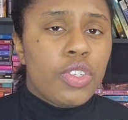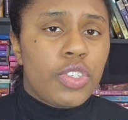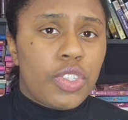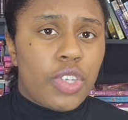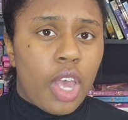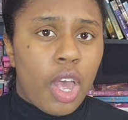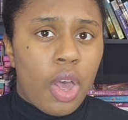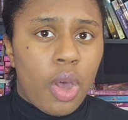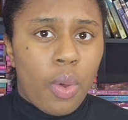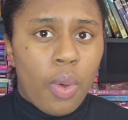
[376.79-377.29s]

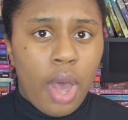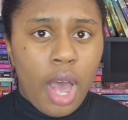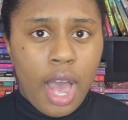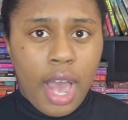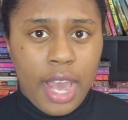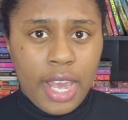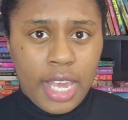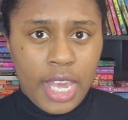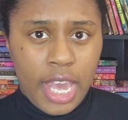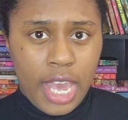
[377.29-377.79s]
So
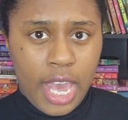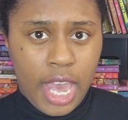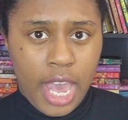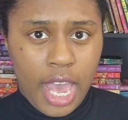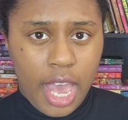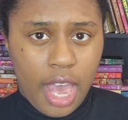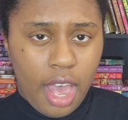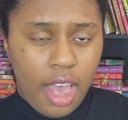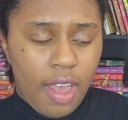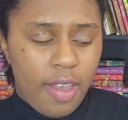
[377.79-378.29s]
I
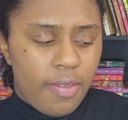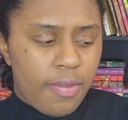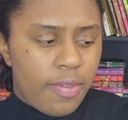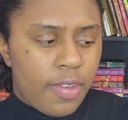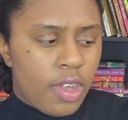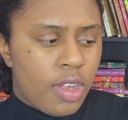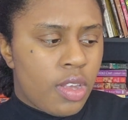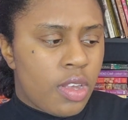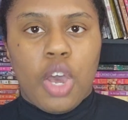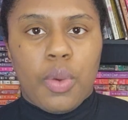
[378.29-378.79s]

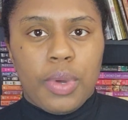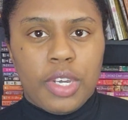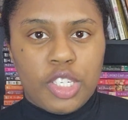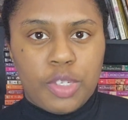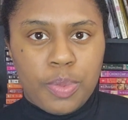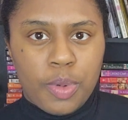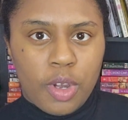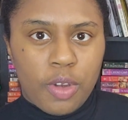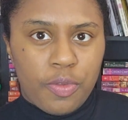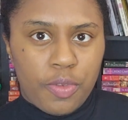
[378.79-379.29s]
have A
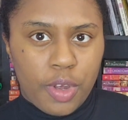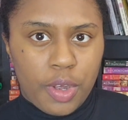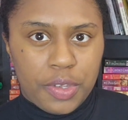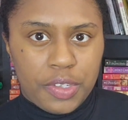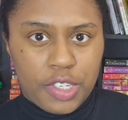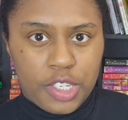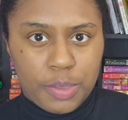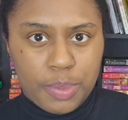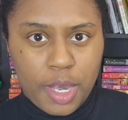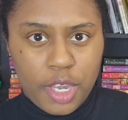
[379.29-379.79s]
Whisper of
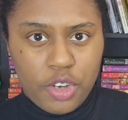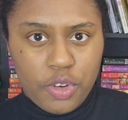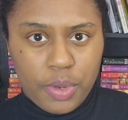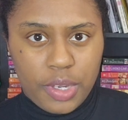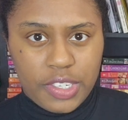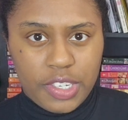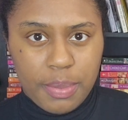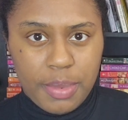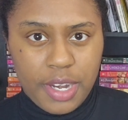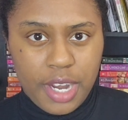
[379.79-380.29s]
Roses by
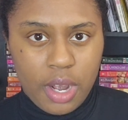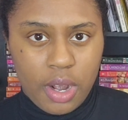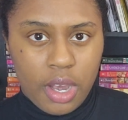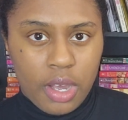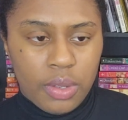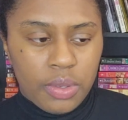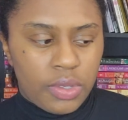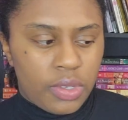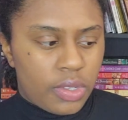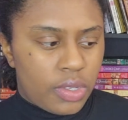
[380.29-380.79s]
Teresa
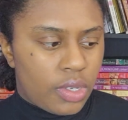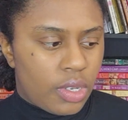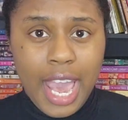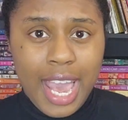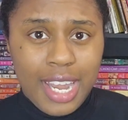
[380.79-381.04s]
Medeiros.